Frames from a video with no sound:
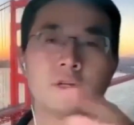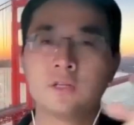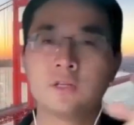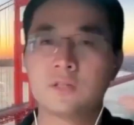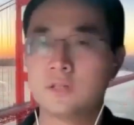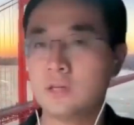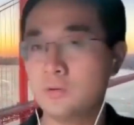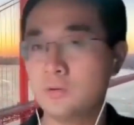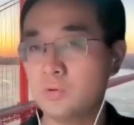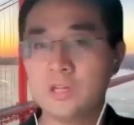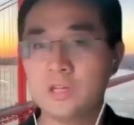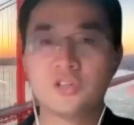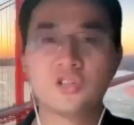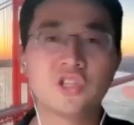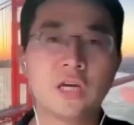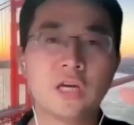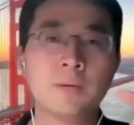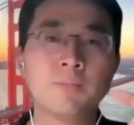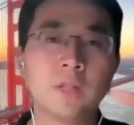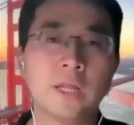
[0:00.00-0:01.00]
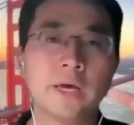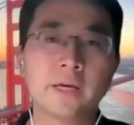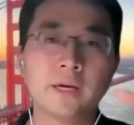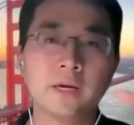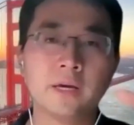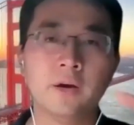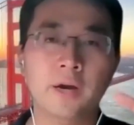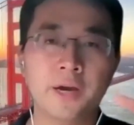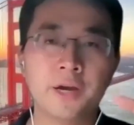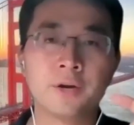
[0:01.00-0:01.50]
So they shape like
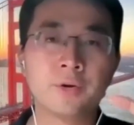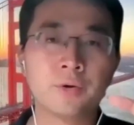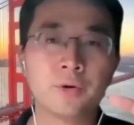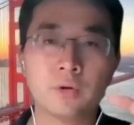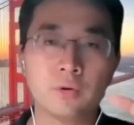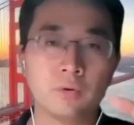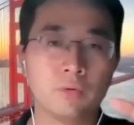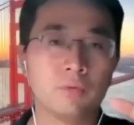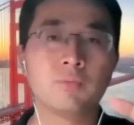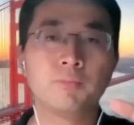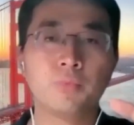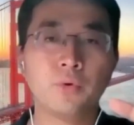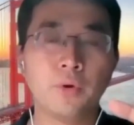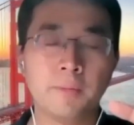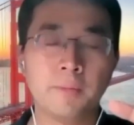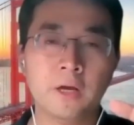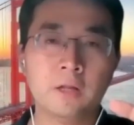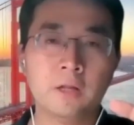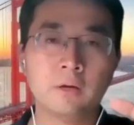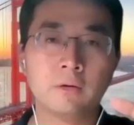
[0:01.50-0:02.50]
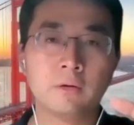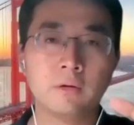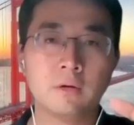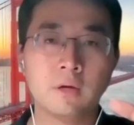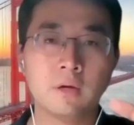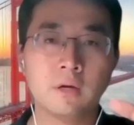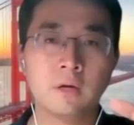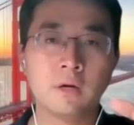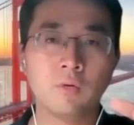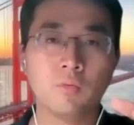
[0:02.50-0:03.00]
an aerial propeller.
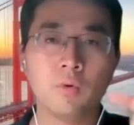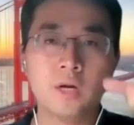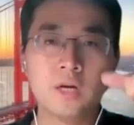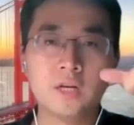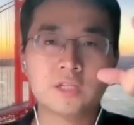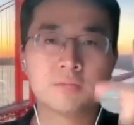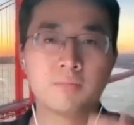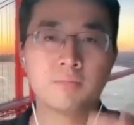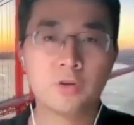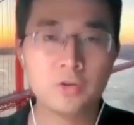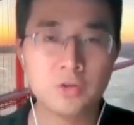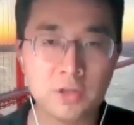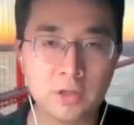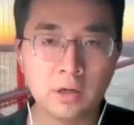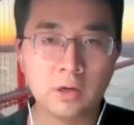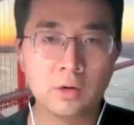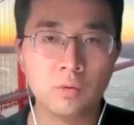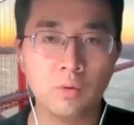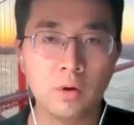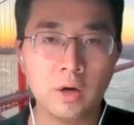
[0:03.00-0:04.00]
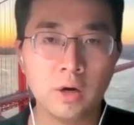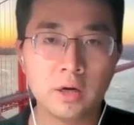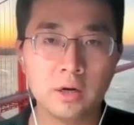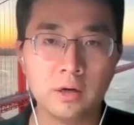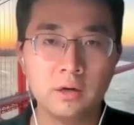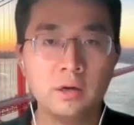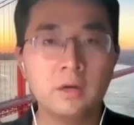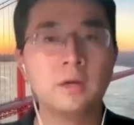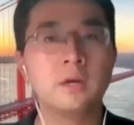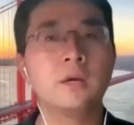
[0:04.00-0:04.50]
When it's merging on
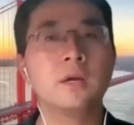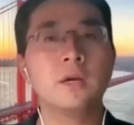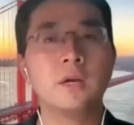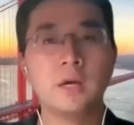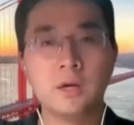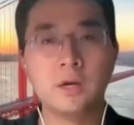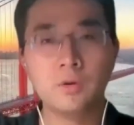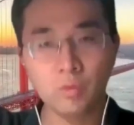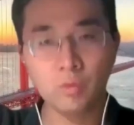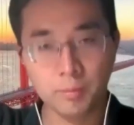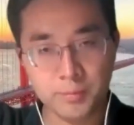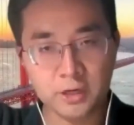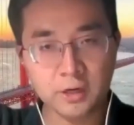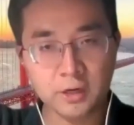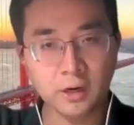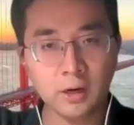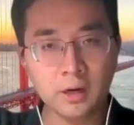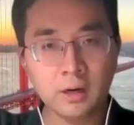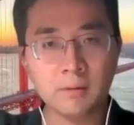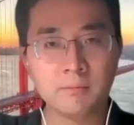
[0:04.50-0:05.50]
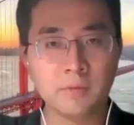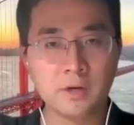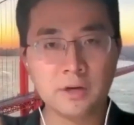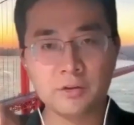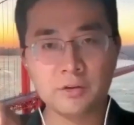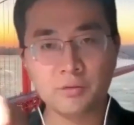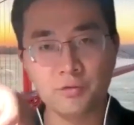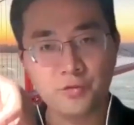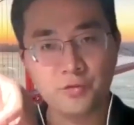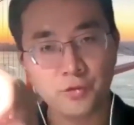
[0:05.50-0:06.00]
water, it will become
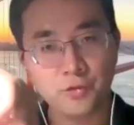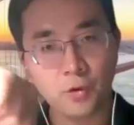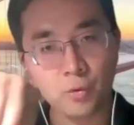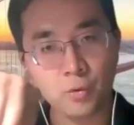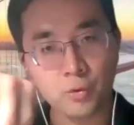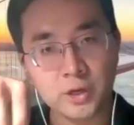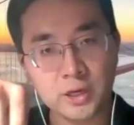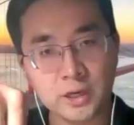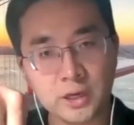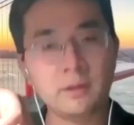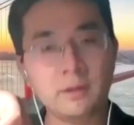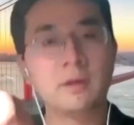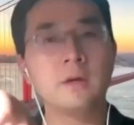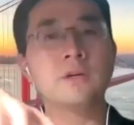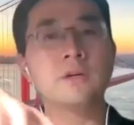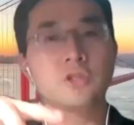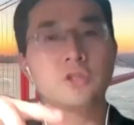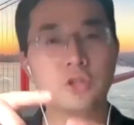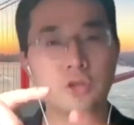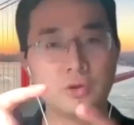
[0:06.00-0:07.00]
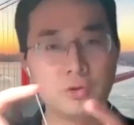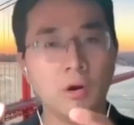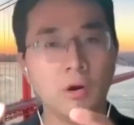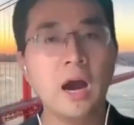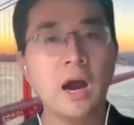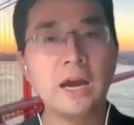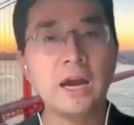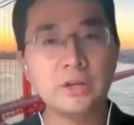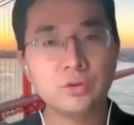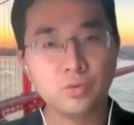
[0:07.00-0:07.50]
a folding to a
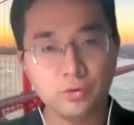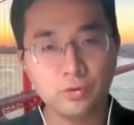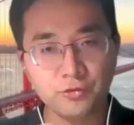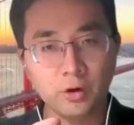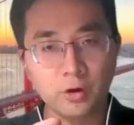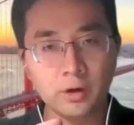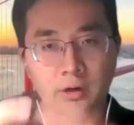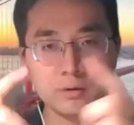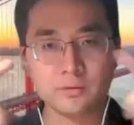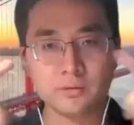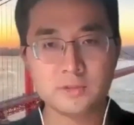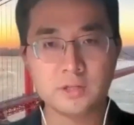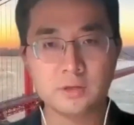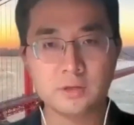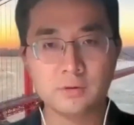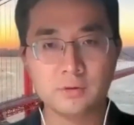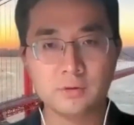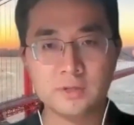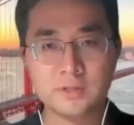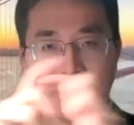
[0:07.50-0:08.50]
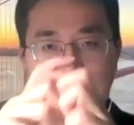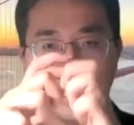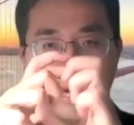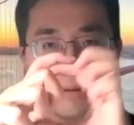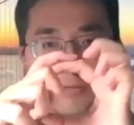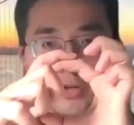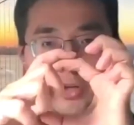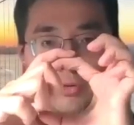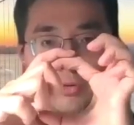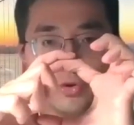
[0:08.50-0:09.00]
hydrofoil, so its
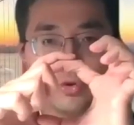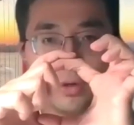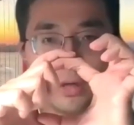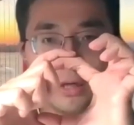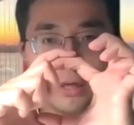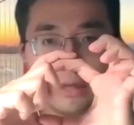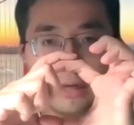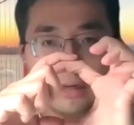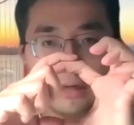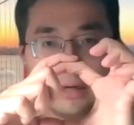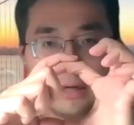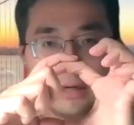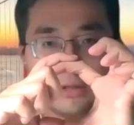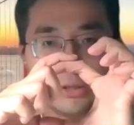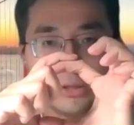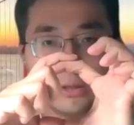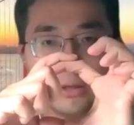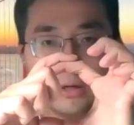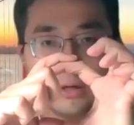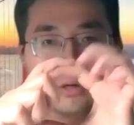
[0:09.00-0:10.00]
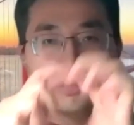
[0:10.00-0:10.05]
diameter will shrink like this.